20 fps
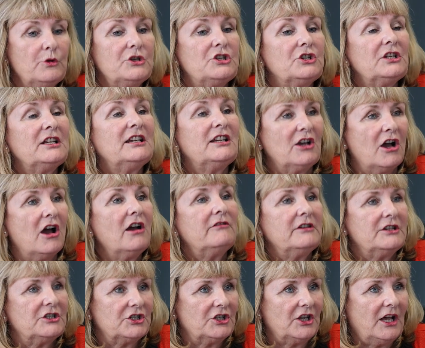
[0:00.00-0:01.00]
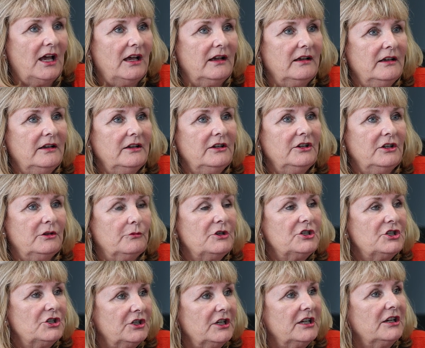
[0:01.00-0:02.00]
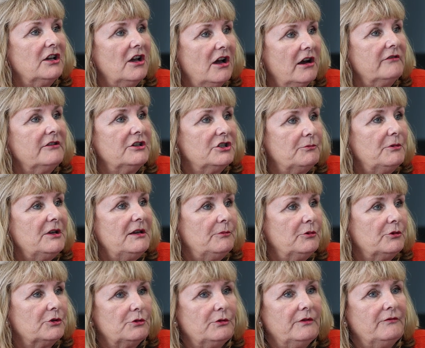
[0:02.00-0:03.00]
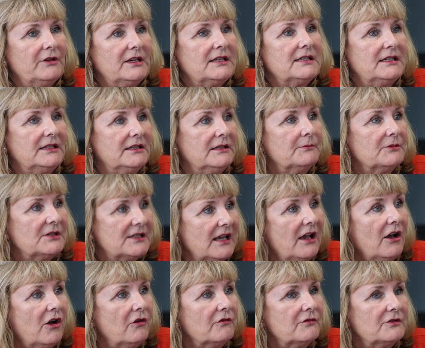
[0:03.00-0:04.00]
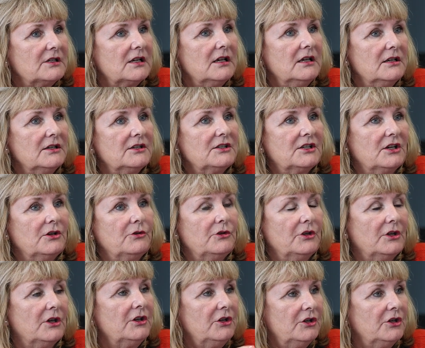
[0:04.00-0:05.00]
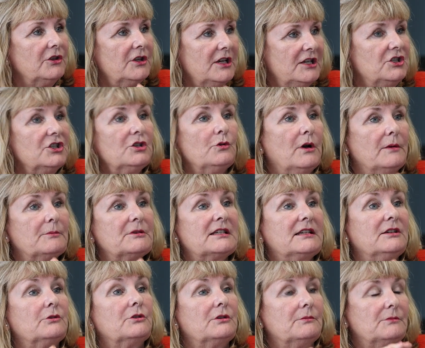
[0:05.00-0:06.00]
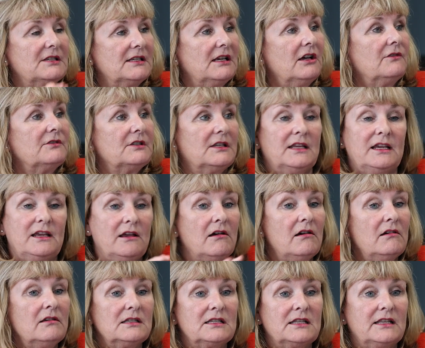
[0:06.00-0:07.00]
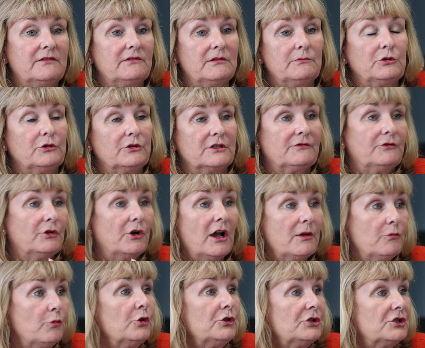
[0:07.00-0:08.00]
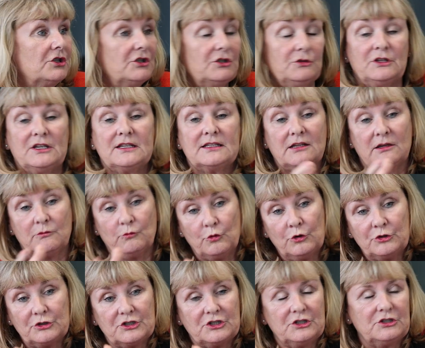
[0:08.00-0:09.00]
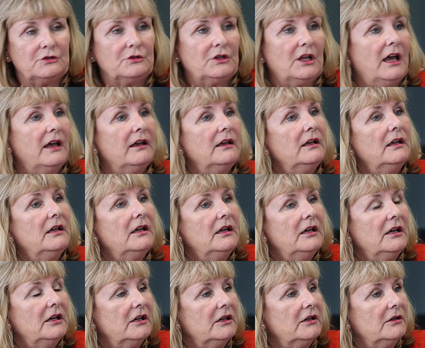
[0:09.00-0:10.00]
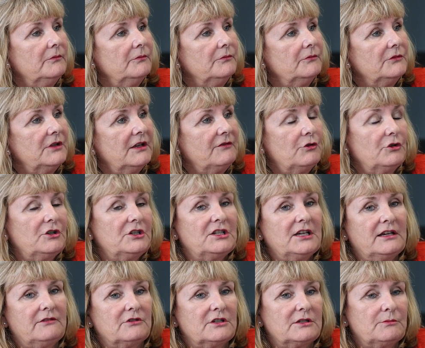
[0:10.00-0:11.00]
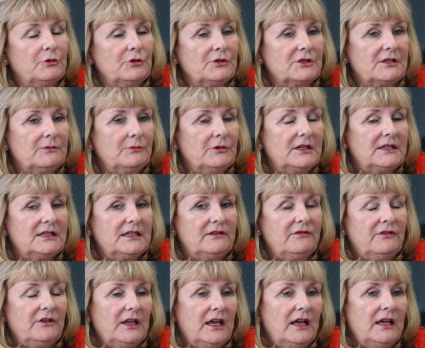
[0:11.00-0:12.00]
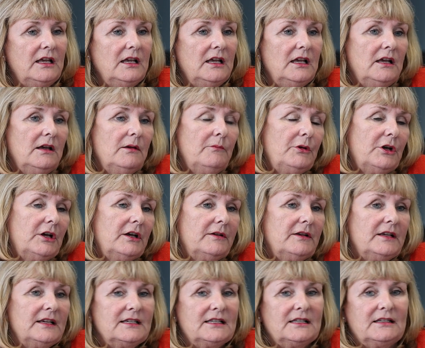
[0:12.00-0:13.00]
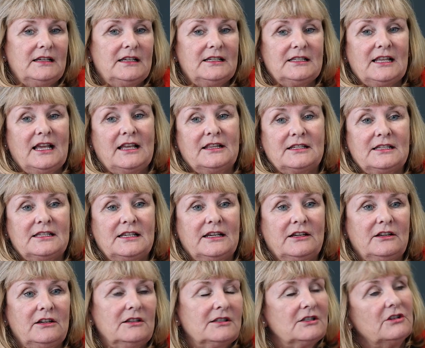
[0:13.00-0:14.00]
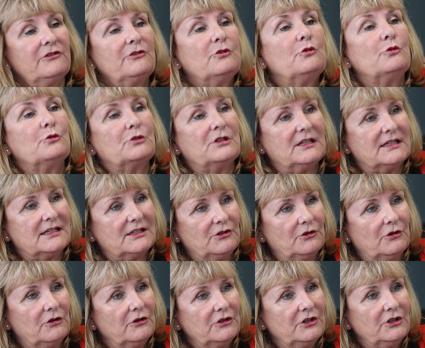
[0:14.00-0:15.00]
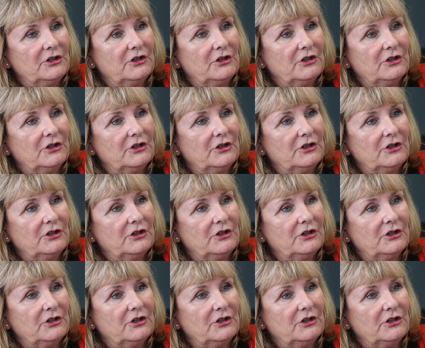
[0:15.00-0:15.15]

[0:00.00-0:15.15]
we should encourage that. We should encourage people to invest in themselves so that, they do upskill themselves, and they ask their employers for, I want to do this, I want to do that. They've got to take responsibility for that. But is that the single answer? Of course it's not.